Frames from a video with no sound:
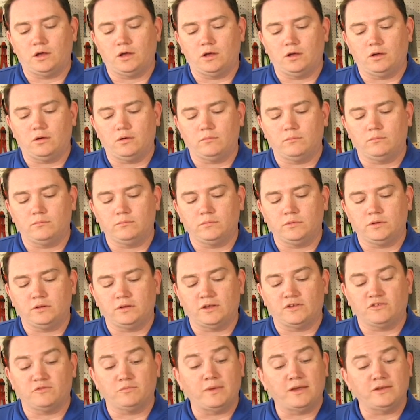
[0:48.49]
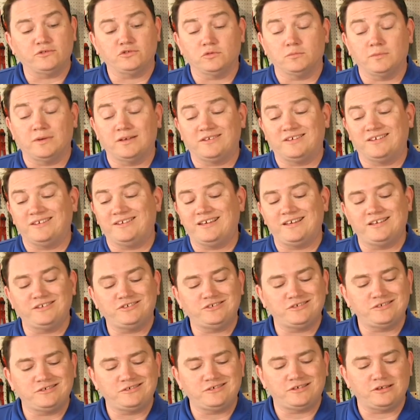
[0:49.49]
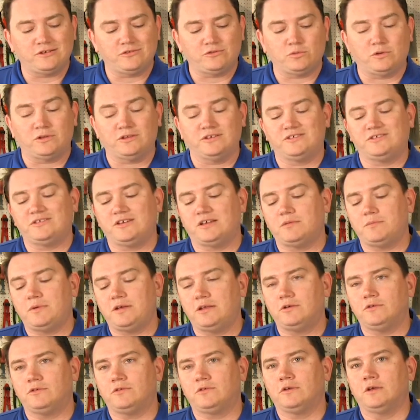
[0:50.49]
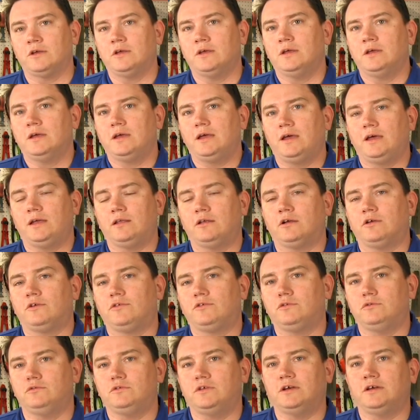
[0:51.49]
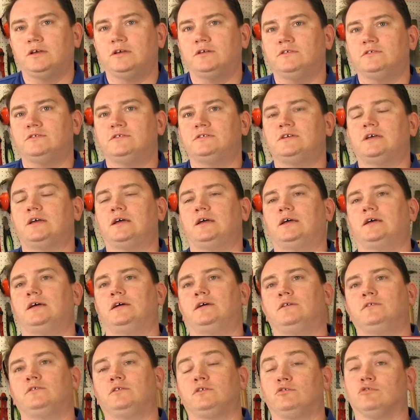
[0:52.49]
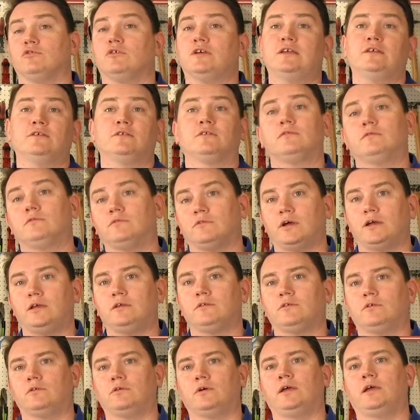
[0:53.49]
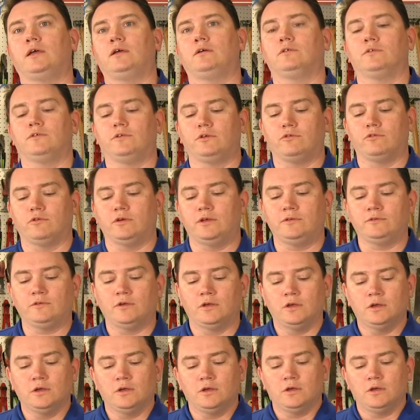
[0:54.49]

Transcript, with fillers: Um, it does measurements in inches as well as centimeters, and also does uh, degrees, right? So angle degrees.